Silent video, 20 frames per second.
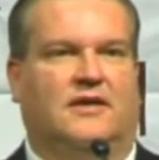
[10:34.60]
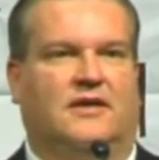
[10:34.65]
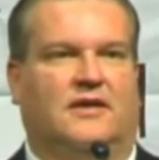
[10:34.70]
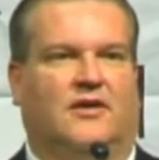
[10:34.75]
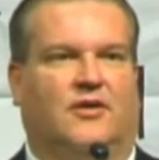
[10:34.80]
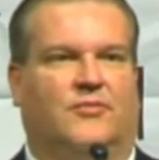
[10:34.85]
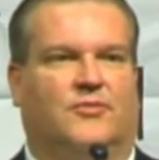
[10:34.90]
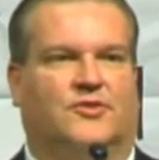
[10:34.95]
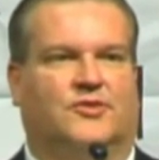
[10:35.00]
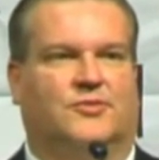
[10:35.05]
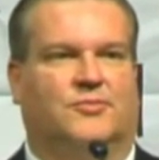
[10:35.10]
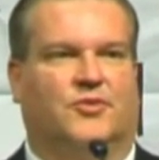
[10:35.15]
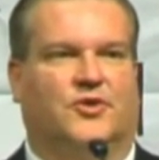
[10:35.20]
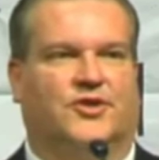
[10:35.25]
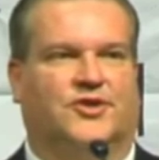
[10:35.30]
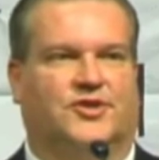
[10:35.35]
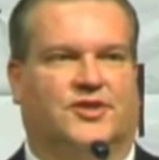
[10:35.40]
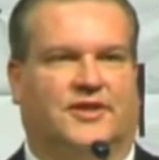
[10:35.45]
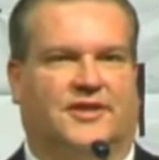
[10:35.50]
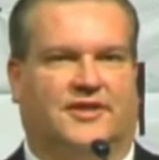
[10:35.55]
almost
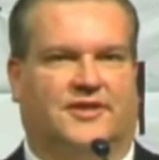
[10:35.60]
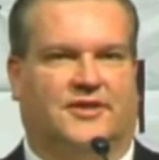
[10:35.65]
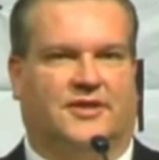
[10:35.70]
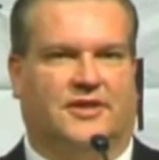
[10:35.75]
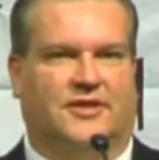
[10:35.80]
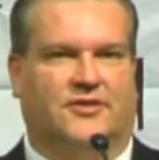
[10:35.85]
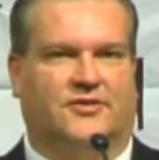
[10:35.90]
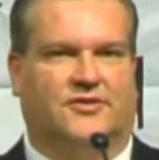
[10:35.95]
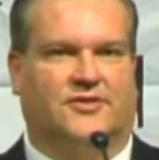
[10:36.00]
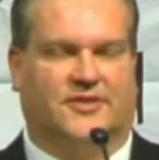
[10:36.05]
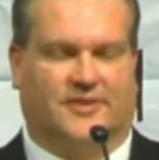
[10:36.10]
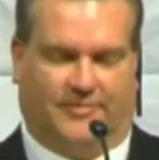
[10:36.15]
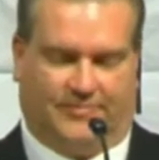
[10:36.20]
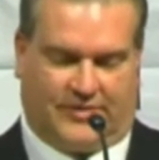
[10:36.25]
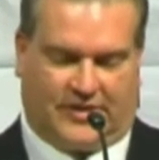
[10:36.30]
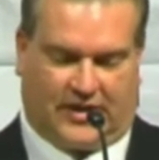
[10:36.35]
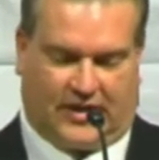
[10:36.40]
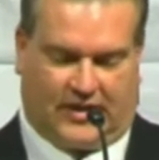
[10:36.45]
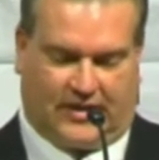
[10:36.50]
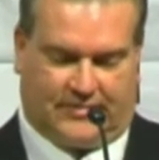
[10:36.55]
brings you to tears
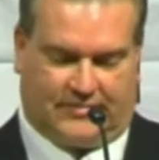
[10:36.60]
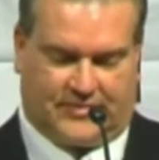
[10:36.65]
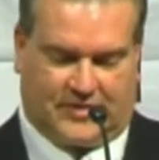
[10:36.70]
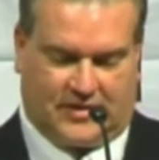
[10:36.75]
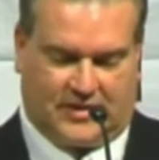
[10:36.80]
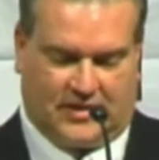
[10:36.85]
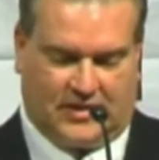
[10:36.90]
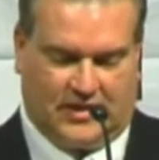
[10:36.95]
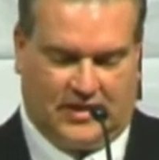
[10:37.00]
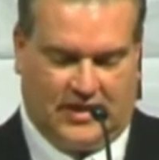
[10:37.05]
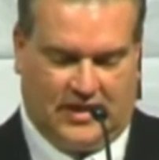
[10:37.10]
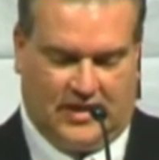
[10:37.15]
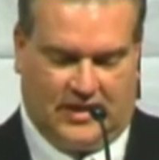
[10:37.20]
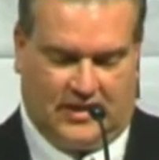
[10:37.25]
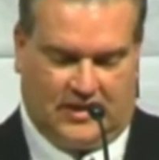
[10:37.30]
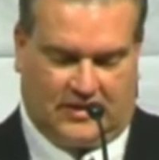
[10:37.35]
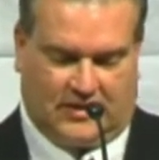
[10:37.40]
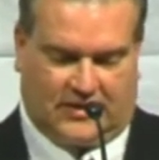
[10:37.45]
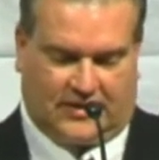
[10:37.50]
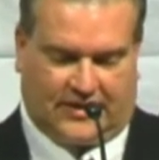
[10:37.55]
sometimes
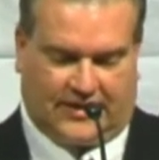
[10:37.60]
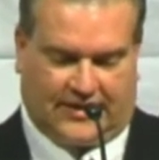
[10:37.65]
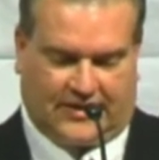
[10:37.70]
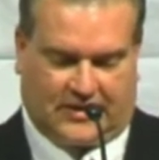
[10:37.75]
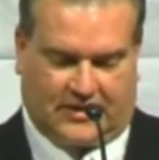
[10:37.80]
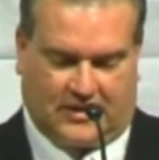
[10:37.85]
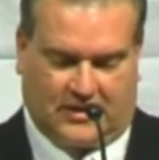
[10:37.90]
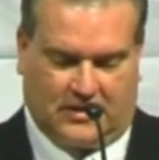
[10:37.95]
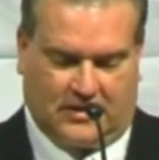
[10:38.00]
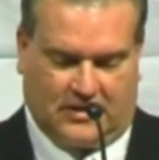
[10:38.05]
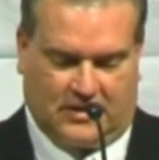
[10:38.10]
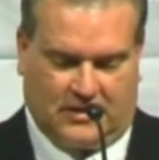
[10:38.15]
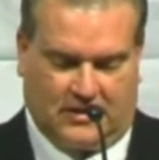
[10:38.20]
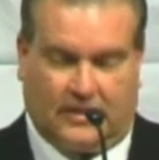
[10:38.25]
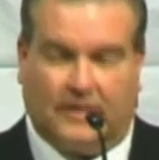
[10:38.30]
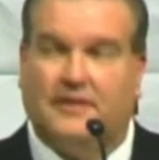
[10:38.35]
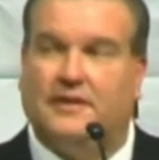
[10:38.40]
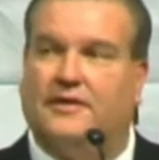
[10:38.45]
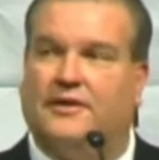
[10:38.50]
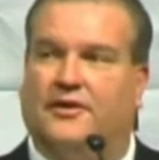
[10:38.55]
to think,
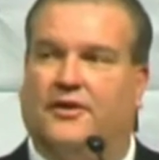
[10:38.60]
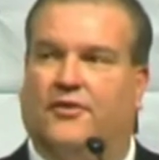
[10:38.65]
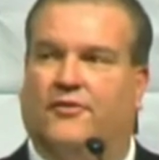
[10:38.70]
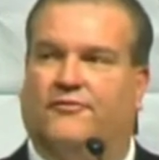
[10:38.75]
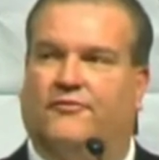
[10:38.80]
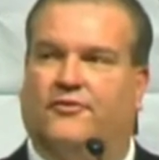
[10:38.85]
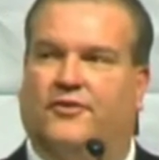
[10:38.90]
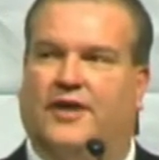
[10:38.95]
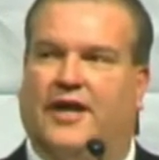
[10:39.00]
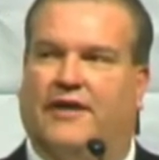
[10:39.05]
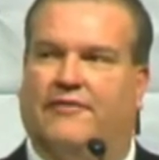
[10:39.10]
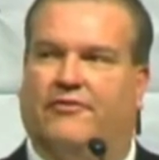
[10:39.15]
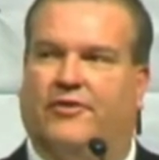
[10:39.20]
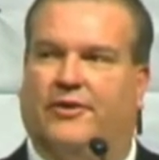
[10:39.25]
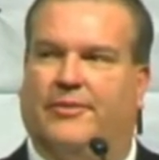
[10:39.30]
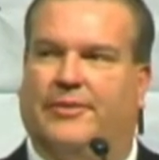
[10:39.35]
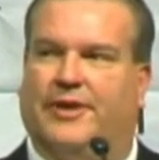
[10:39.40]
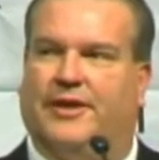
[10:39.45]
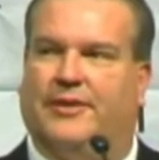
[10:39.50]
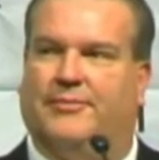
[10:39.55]
you know, for not
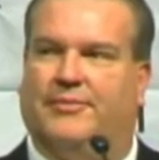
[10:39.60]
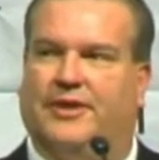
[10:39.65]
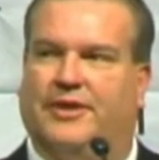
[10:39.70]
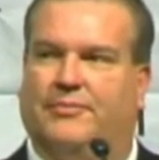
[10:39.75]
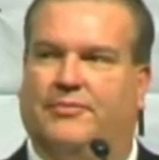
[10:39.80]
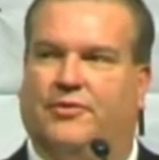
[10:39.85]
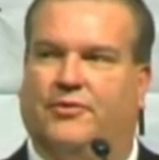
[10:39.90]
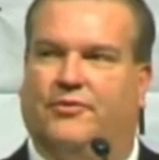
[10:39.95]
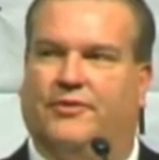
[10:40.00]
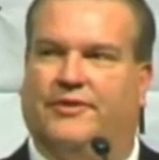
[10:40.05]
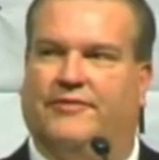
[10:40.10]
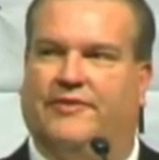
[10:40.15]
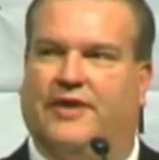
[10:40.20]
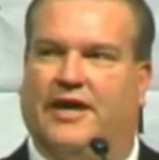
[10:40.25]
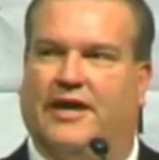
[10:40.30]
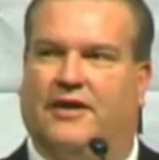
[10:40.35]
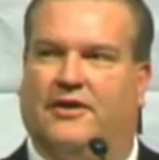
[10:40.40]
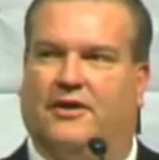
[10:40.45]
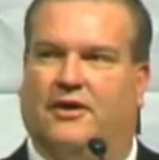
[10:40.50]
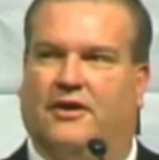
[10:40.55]
very many people we've
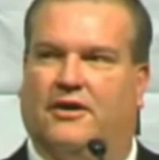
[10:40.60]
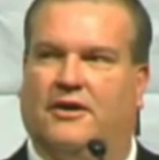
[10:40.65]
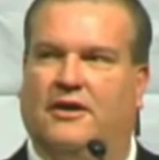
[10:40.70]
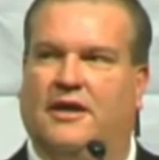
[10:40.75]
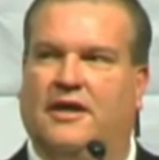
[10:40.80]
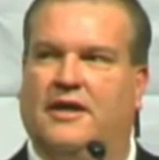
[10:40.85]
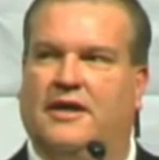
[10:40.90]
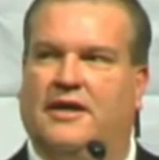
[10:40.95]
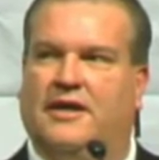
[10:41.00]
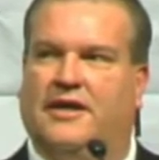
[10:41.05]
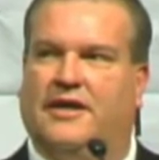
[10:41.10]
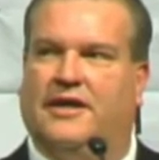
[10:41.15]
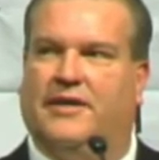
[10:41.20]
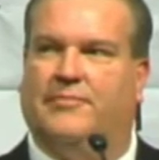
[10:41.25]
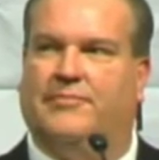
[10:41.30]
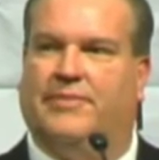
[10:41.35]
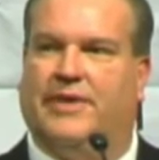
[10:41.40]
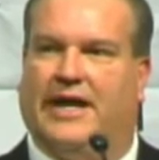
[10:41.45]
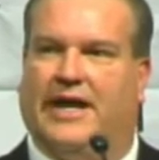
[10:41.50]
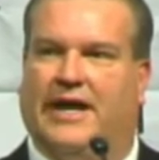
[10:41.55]
had our
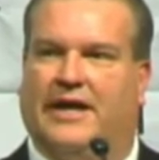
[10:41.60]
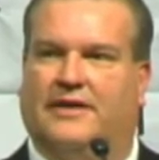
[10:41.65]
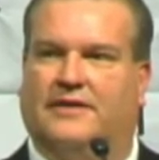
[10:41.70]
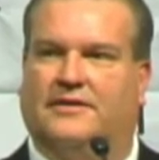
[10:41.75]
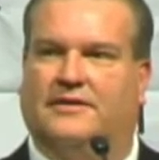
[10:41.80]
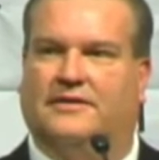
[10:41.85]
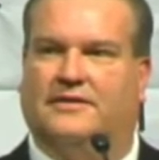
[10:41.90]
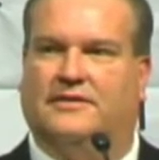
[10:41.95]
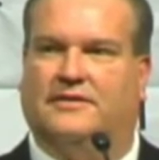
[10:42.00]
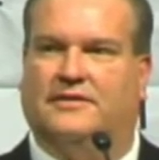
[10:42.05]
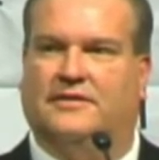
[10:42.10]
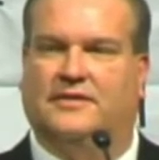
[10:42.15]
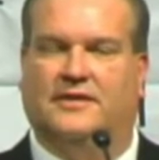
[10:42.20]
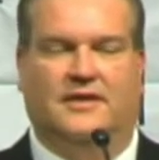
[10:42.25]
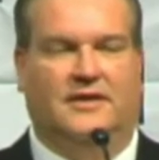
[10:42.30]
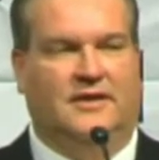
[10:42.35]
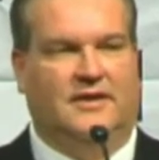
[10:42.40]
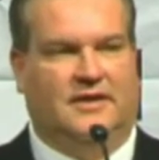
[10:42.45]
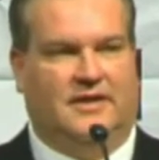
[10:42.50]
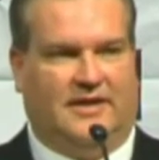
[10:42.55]
impact. And
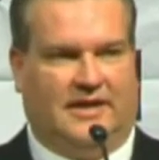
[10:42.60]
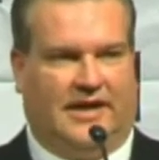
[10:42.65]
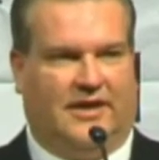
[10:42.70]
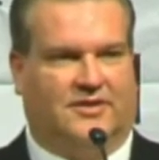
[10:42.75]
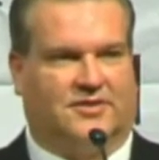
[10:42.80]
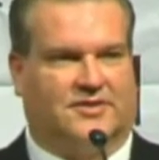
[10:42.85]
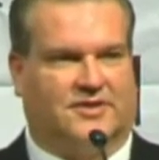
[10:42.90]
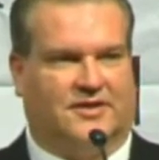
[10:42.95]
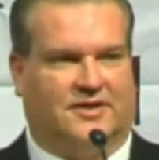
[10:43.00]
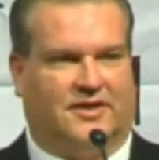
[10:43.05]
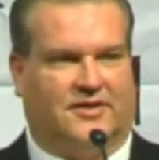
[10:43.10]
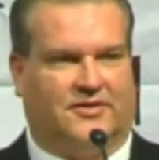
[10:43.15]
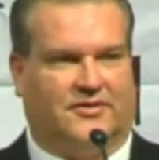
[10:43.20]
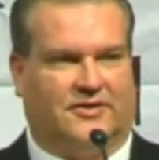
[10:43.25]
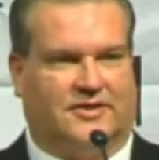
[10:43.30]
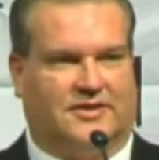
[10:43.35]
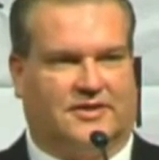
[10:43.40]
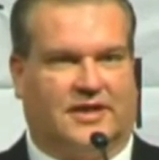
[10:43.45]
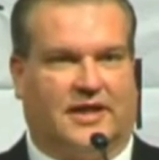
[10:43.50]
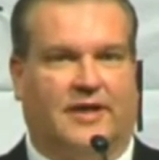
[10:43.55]
Al's another
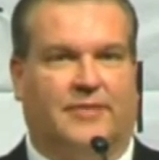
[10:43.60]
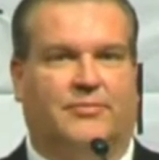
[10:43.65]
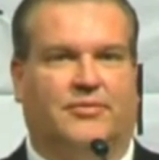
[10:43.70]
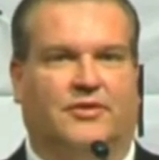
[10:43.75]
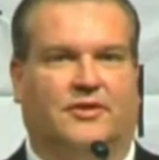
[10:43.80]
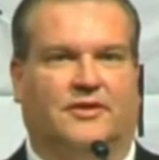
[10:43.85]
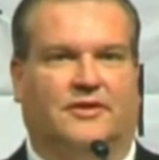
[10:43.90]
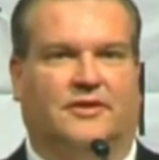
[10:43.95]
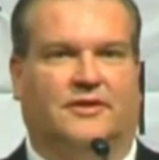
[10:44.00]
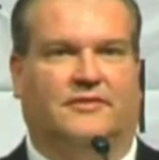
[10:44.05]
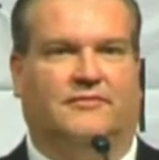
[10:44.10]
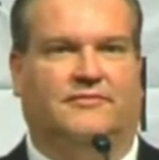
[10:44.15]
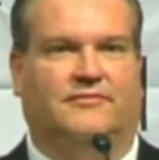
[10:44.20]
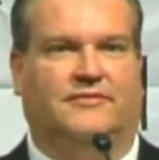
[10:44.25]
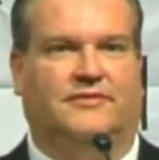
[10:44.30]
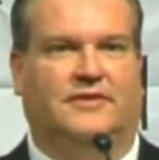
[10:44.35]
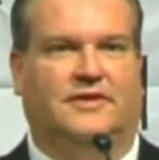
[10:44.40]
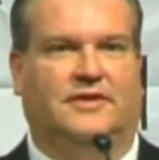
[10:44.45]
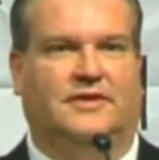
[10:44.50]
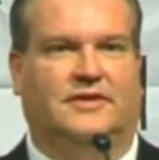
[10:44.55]
example
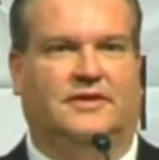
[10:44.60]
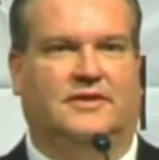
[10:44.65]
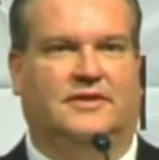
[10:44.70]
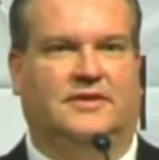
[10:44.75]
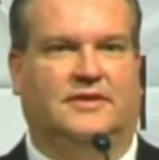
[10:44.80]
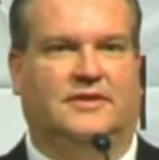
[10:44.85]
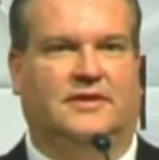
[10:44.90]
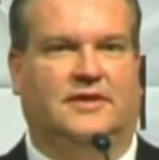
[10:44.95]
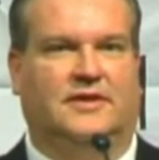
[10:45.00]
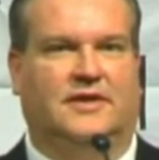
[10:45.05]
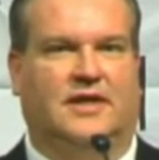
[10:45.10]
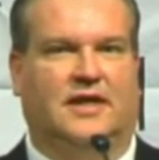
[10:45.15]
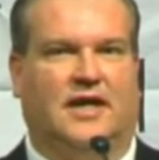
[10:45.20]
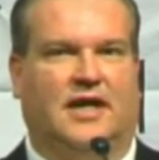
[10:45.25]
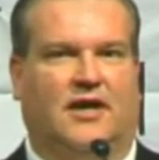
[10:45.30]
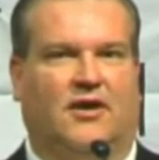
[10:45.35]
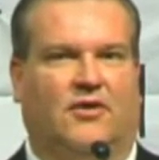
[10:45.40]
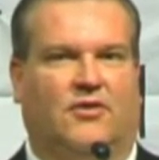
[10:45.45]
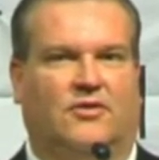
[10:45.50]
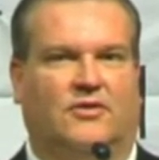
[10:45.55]
of
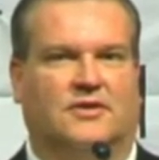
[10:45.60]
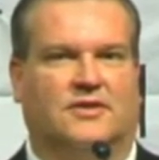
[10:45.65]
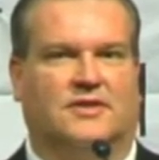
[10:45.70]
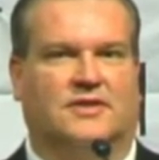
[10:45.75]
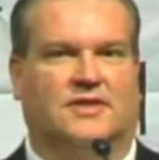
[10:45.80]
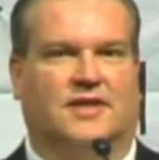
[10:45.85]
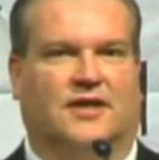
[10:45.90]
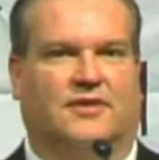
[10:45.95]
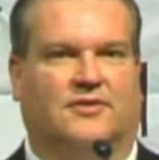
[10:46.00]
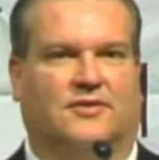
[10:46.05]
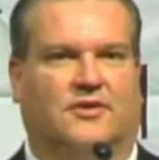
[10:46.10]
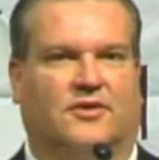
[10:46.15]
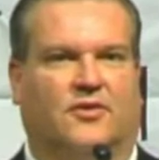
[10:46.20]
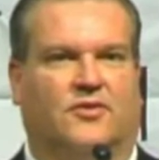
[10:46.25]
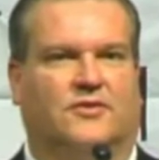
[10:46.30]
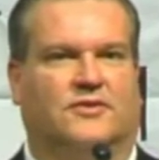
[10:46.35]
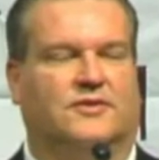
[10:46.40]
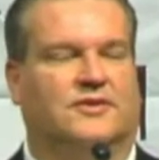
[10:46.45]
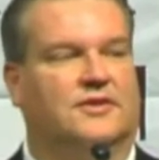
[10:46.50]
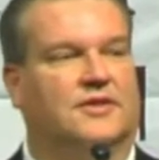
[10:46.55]
how South
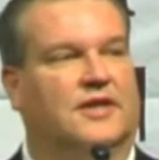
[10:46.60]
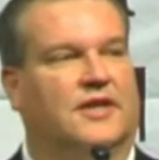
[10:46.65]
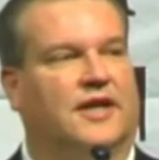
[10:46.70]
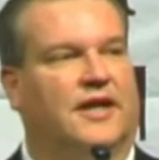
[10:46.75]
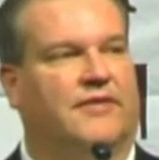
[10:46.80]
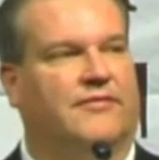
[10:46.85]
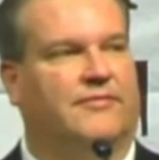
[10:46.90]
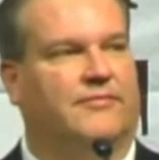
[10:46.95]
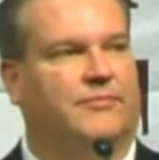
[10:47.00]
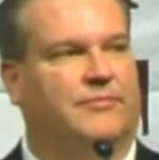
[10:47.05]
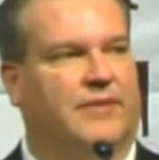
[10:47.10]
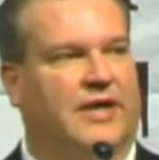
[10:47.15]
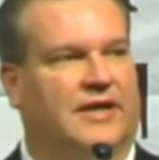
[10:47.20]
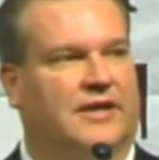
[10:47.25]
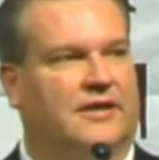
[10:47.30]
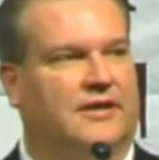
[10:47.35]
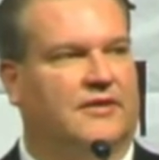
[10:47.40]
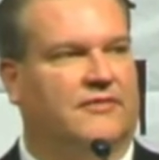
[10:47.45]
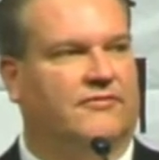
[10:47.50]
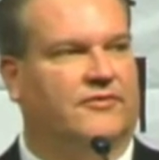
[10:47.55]
Dakotans can make
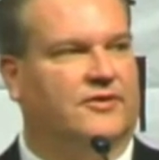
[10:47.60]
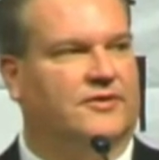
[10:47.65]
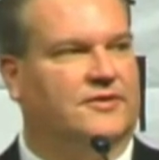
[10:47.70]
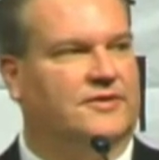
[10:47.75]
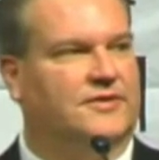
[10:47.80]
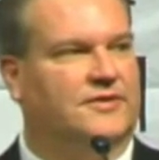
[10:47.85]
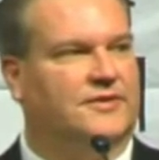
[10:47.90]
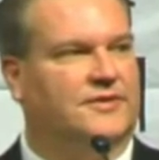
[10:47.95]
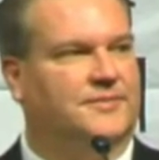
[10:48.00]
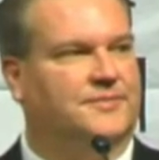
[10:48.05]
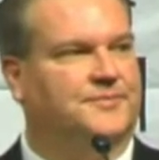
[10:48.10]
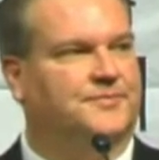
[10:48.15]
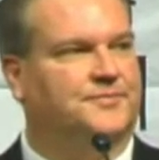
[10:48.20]
a difference.